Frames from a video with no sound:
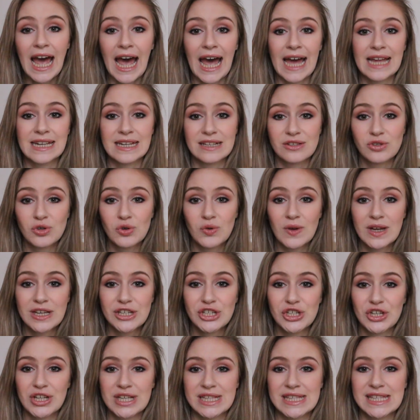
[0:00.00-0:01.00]
And as
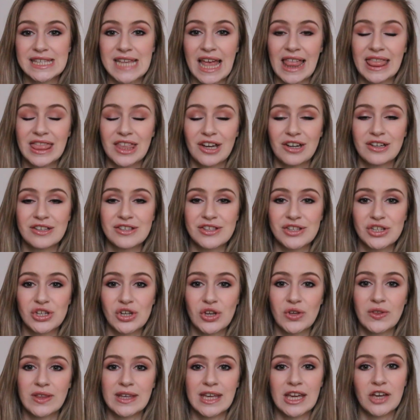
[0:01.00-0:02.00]
always, you can send those
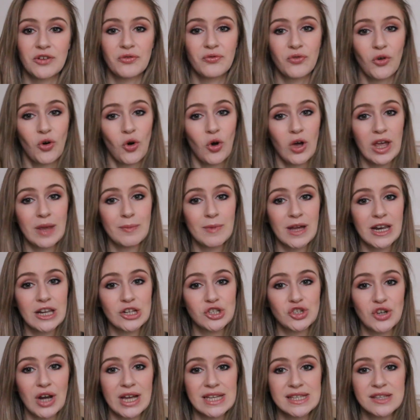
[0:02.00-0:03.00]
to the Year 4 email
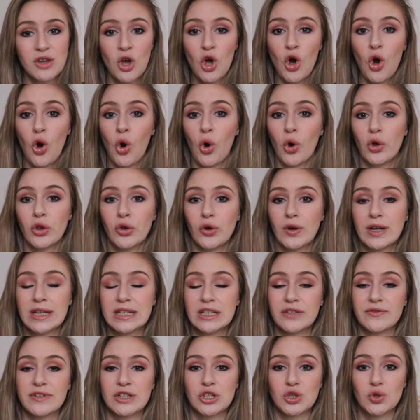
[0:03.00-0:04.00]
address or your
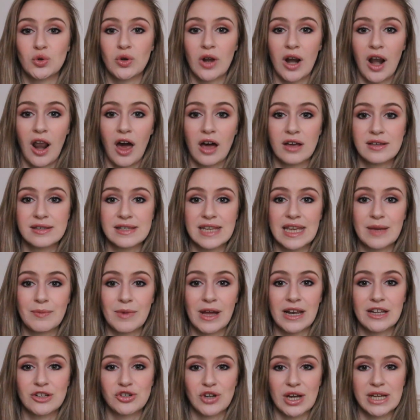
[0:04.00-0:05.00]
individual class
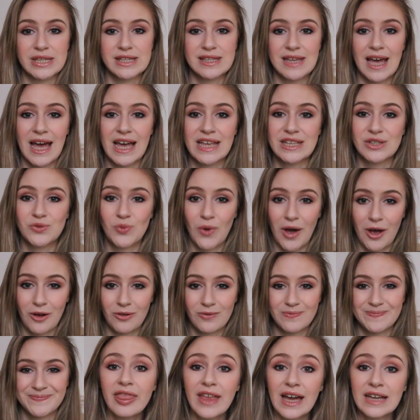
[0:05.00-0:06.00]
email address as
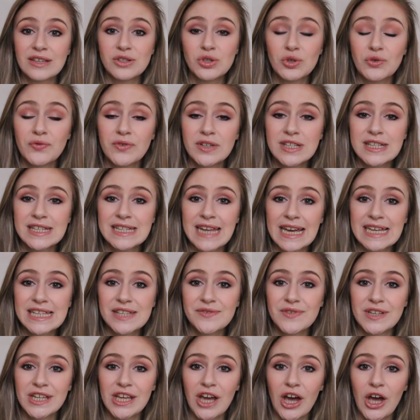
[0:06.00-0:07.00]
well. That's all for today's
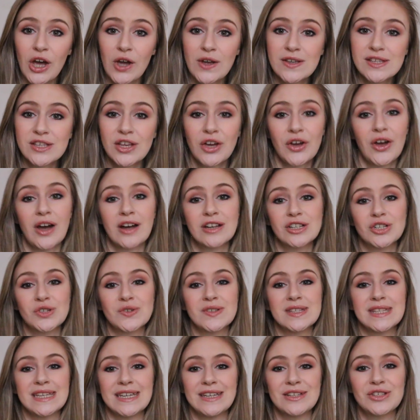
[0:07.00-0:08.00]
video, so I shall
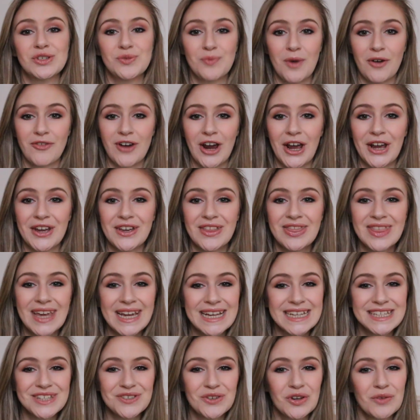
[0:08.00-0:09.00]
see you tomorrow.
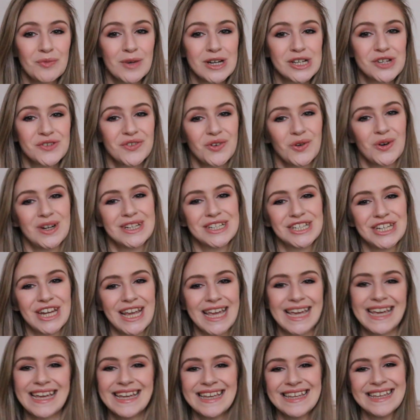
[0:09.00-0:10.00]
Thanks very much for
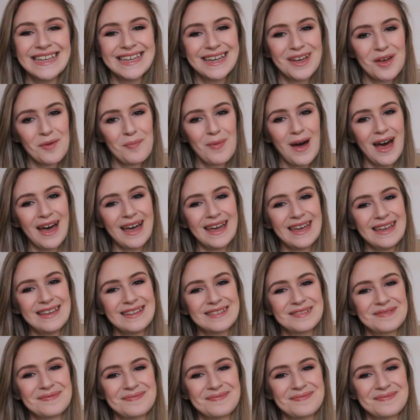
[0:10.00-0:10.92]
watching. Bye!